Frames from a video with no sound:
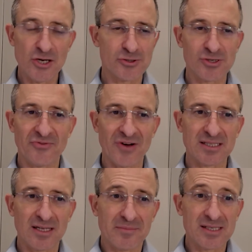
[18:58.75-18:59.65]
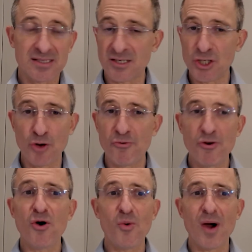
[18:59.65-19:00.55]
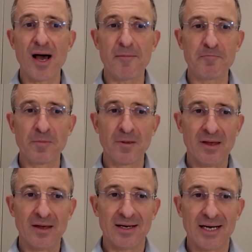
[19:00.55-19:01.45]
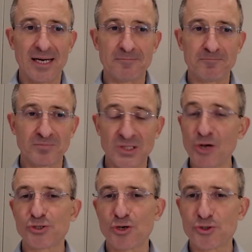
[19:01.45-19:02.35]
You know, so if I tell my son, you know, no, um, um, no